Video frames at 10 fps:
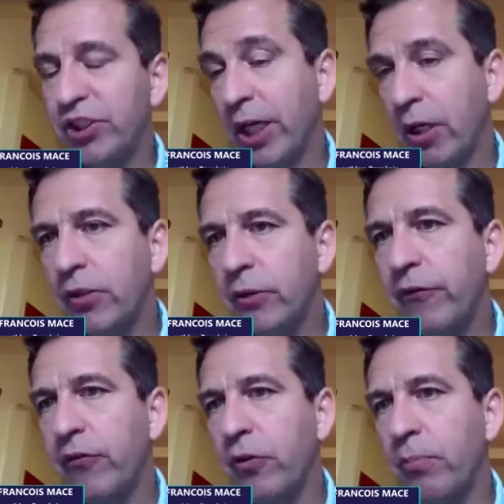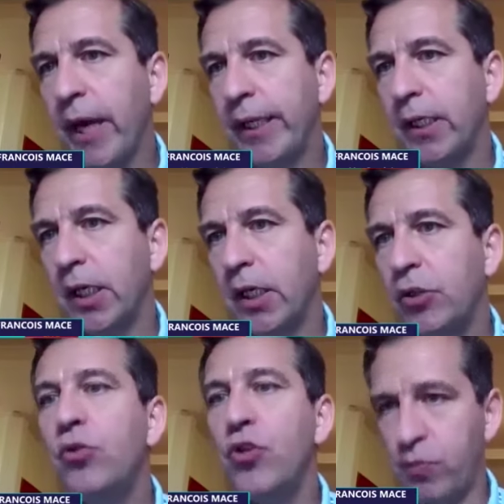which cannot afford buying
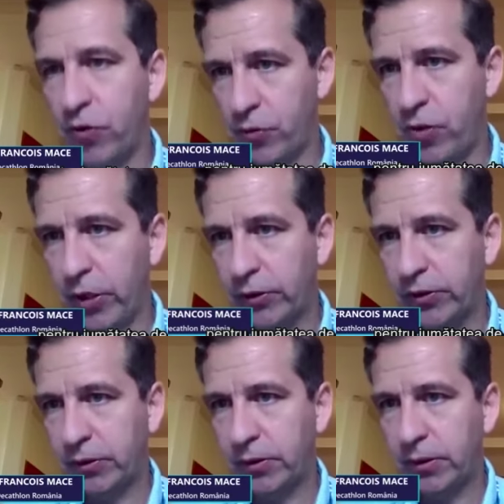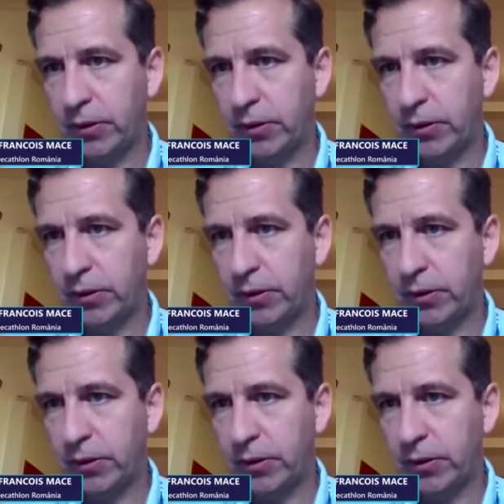new sports products.